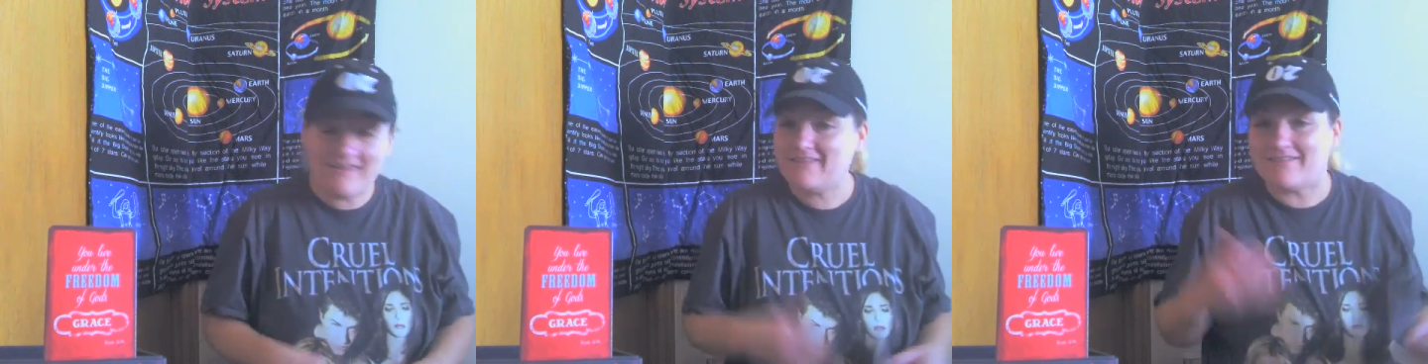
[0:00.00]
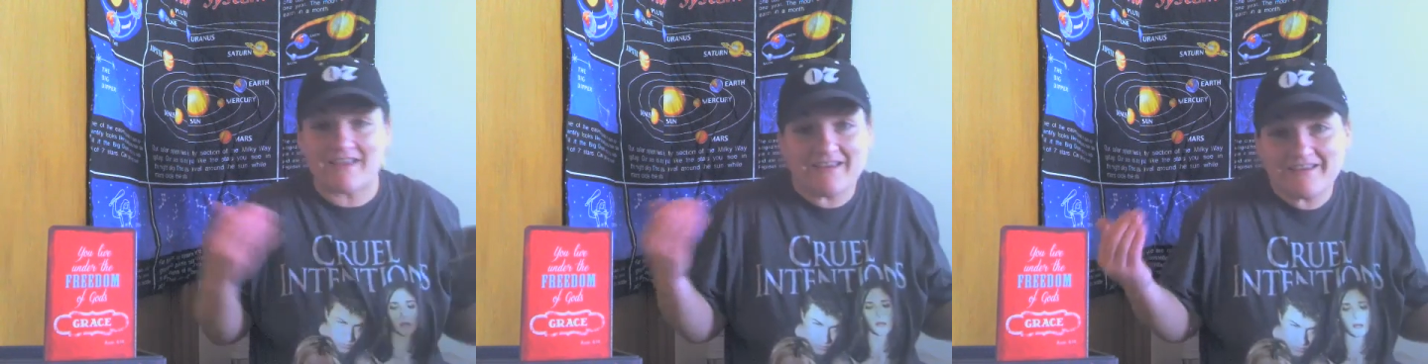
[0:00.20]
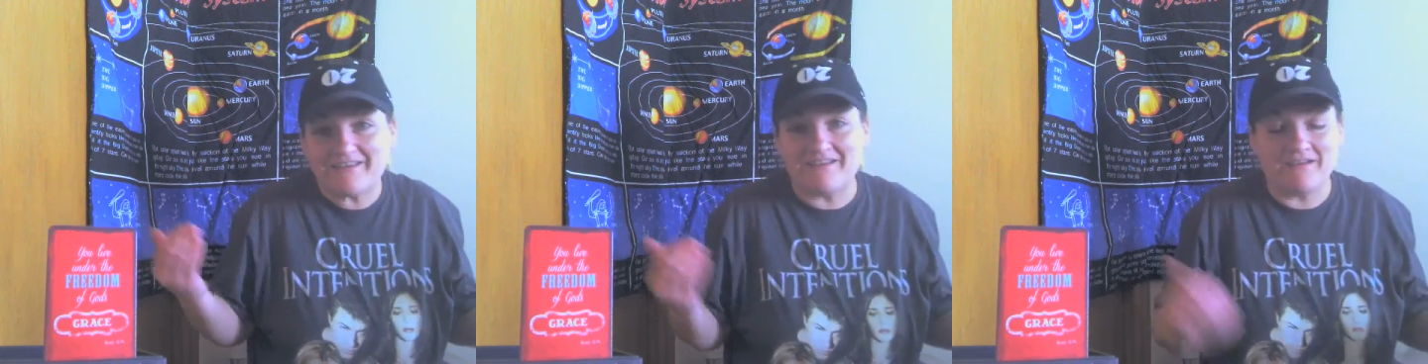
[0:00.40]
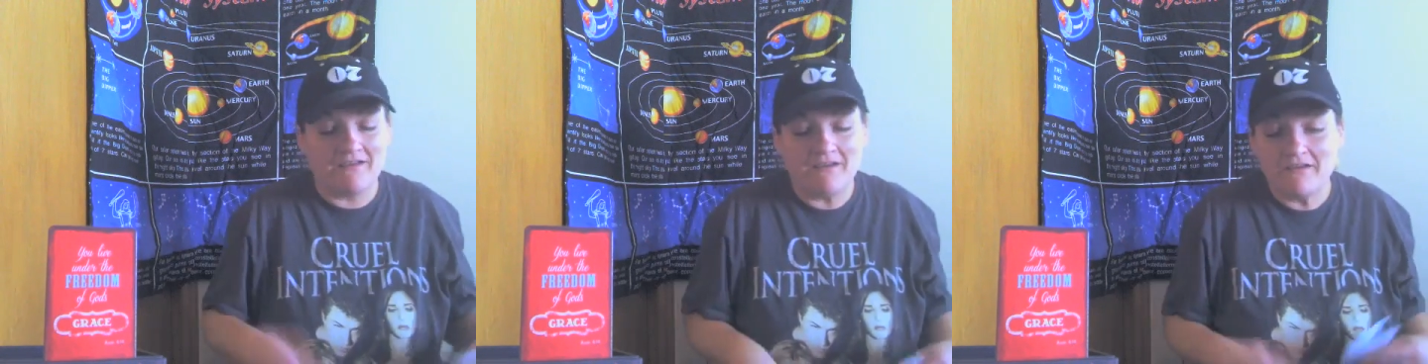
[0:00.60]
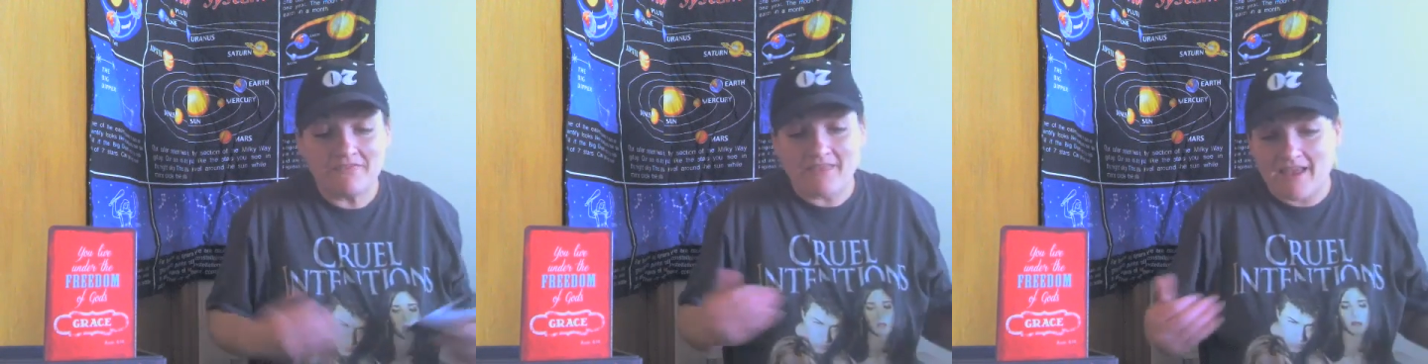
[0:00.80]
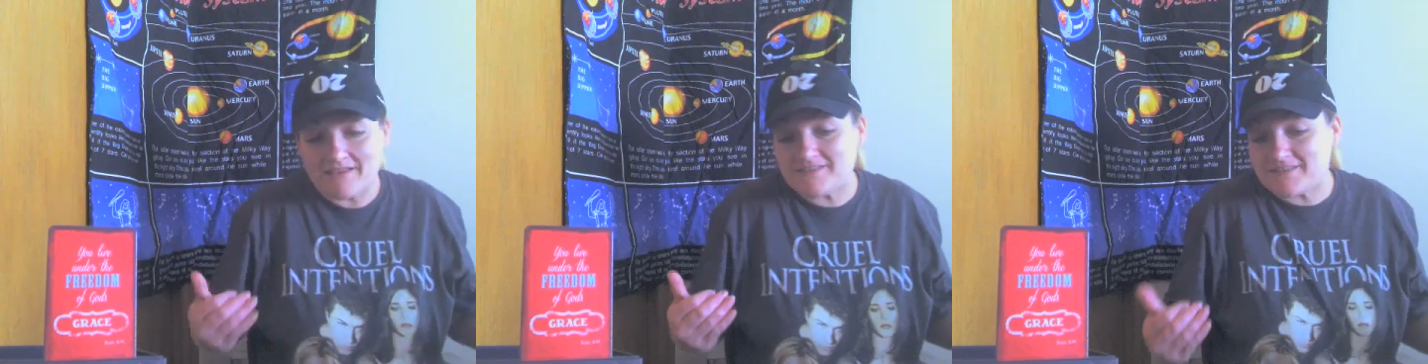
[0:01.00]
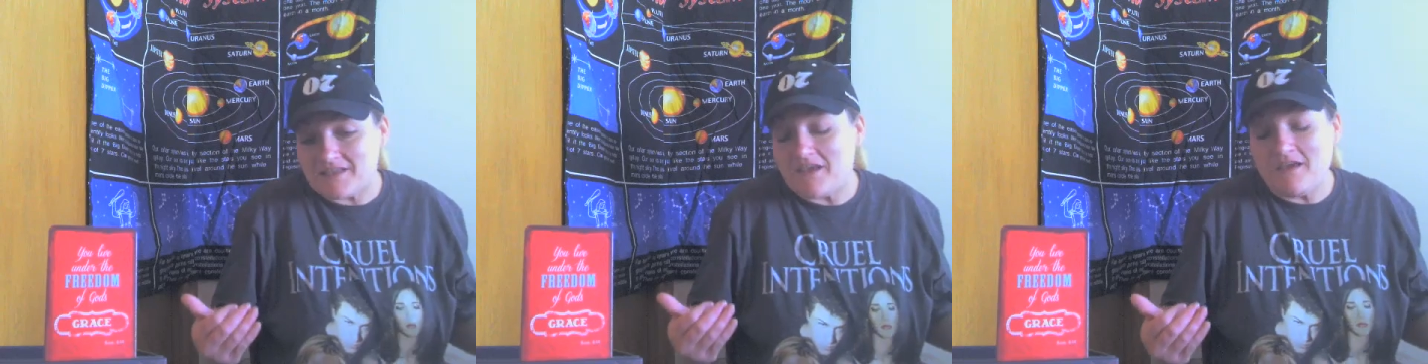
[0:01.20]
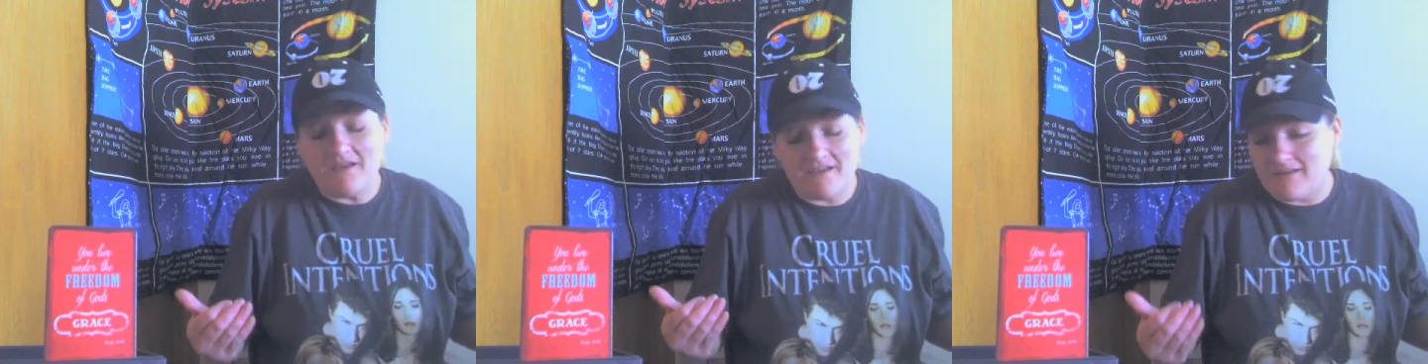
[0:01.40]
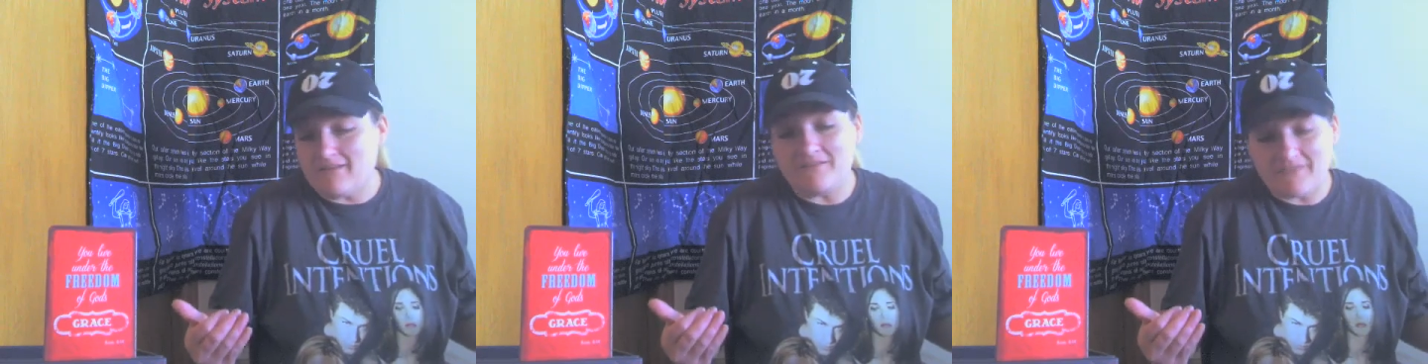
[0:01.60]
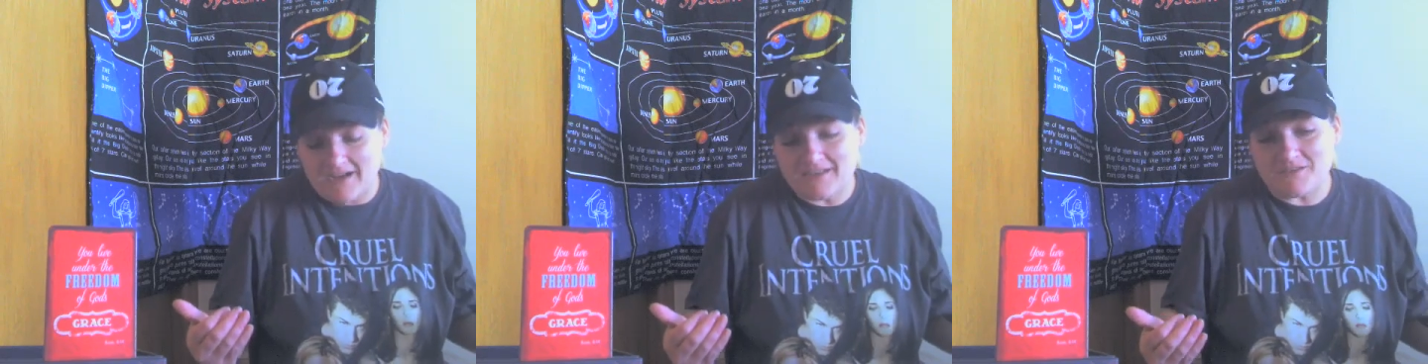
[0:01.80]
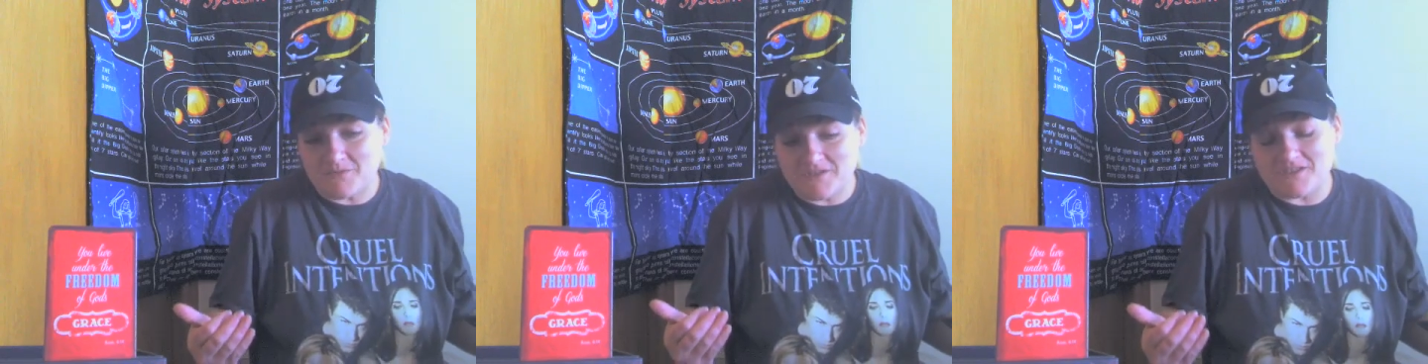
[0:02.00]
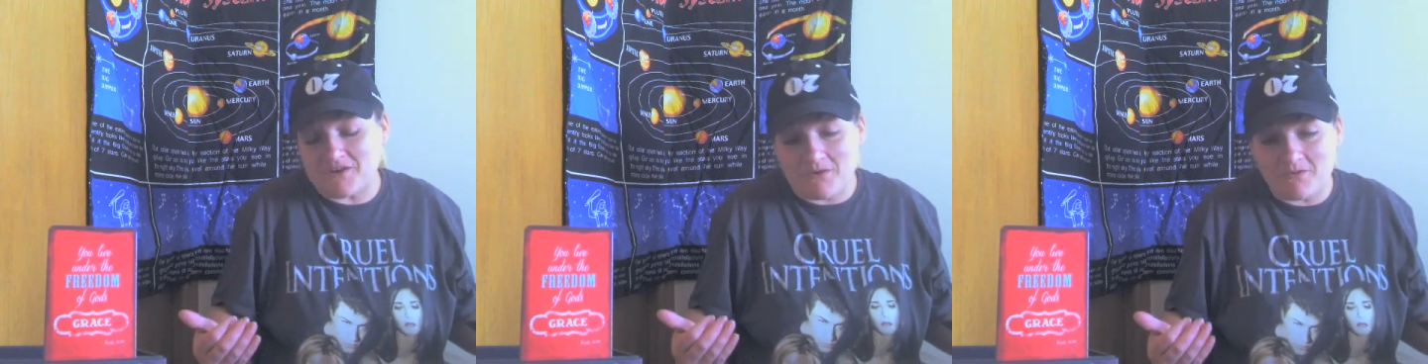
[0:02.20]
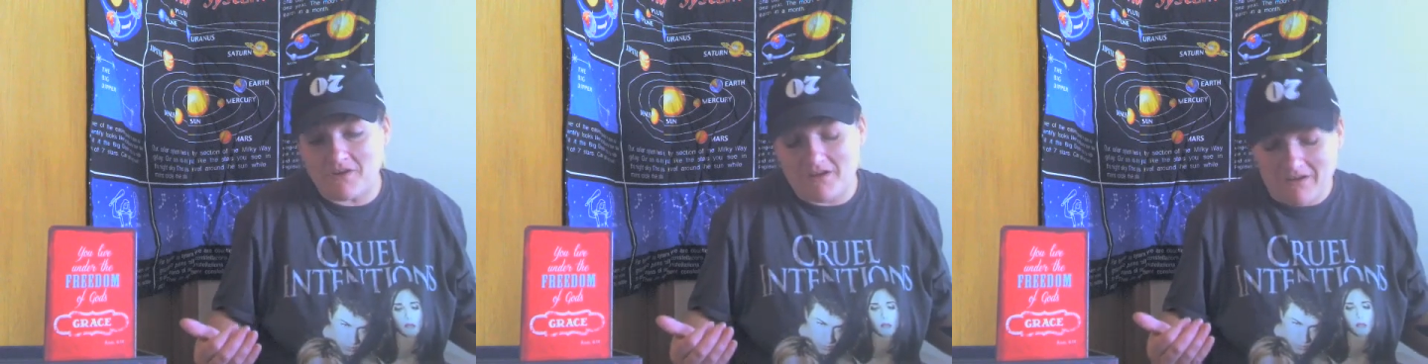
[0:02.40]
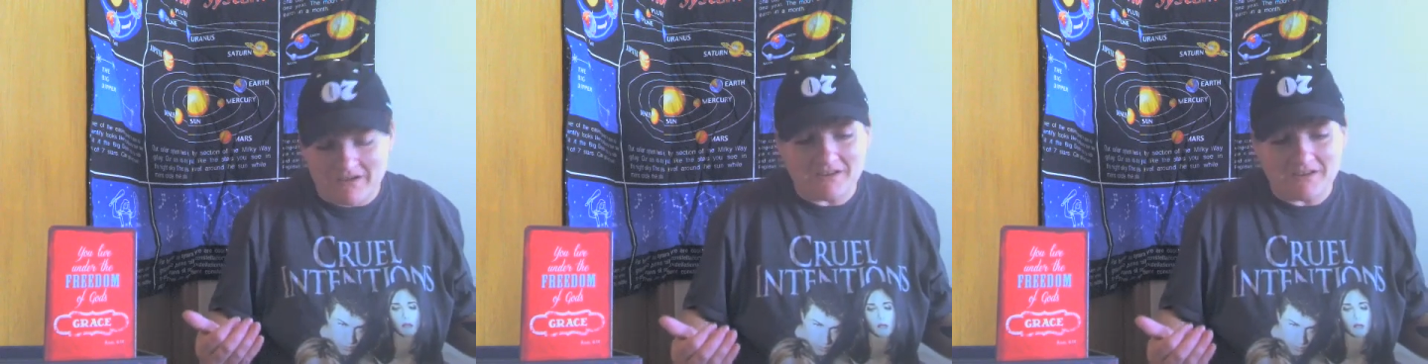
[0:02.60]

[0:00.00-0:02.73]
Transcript: Like, that's what's going on,